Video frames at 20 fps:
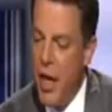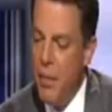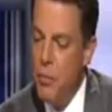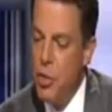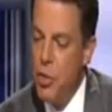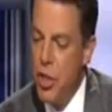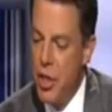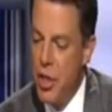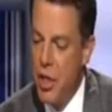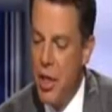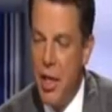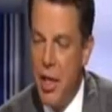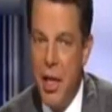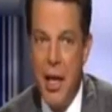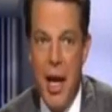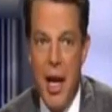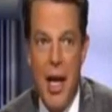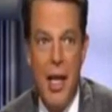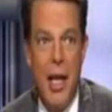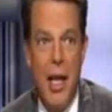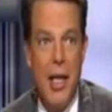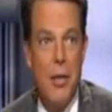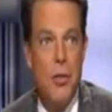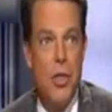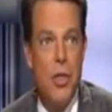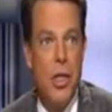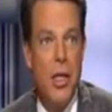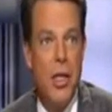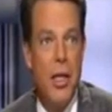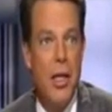a chicken leg. I
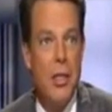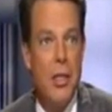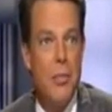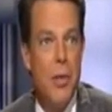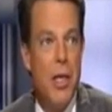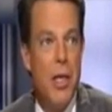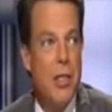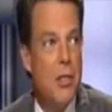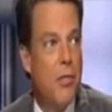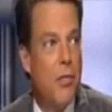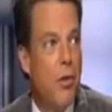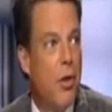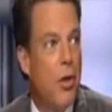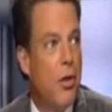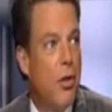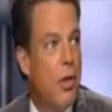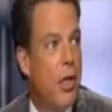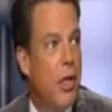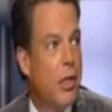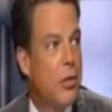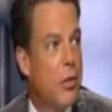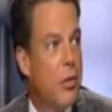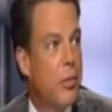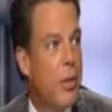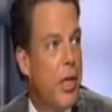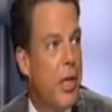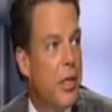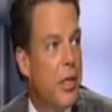like chicken legs best of all. The legs are the